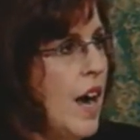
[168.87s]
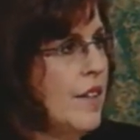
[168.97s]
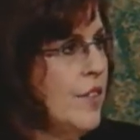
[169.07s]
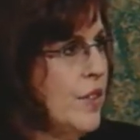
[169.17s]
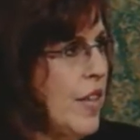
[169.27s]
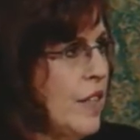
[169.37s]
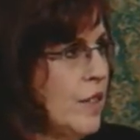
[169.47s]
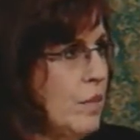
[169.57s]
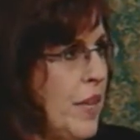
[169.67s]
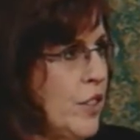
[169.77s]
I view that
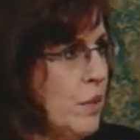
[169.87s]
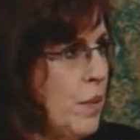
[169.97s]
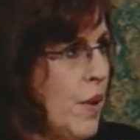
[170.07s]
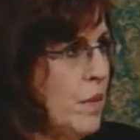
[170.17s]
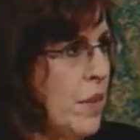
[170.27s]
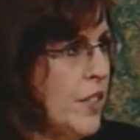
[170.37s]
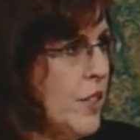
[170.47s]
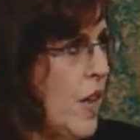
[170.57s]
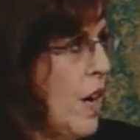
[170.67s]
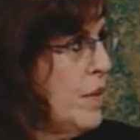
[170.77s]
as a major part of my
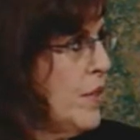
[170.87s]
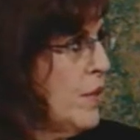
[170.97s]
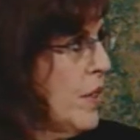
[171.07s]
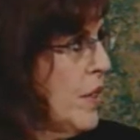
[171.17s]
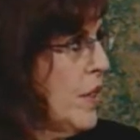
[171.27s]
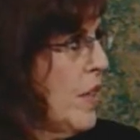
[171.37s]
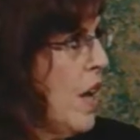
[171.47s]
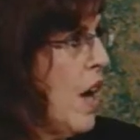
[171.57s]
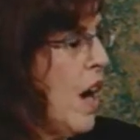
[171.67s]
job, is really